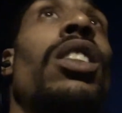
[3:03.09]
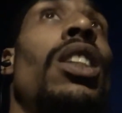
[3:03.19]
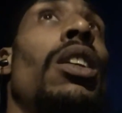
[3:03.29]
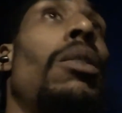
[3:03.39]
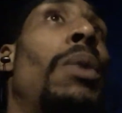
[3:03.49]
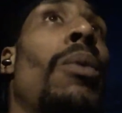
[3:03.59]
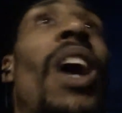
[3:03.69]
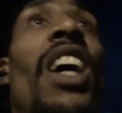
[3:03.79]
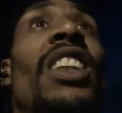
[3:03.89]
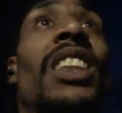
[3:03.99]
See, people
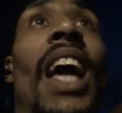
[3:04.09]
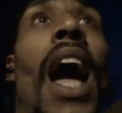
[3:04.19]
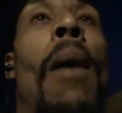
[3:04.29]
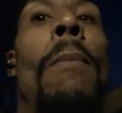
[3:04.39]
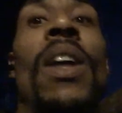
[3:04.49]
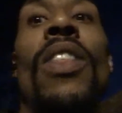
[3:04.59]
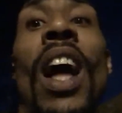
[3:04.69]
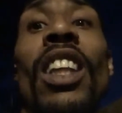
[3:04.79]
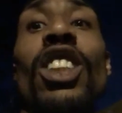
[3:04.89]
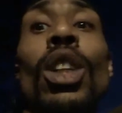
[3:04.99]
gotta understand how
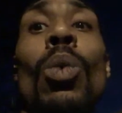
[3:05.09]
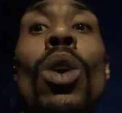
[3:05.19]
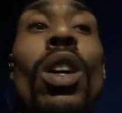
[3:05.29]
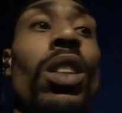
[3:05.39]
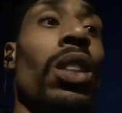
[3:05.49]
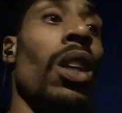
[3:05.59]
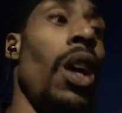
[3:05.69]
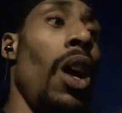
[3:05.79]
mythology works.